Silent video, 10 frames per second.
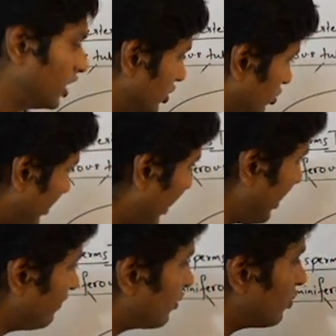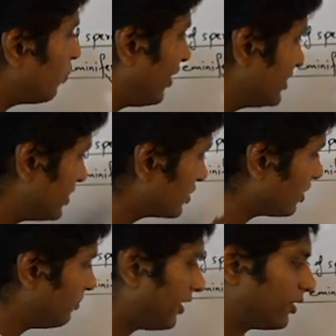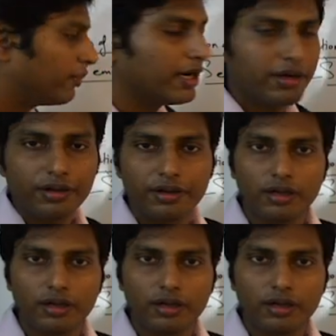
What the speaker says: So I have drawn one such compartment,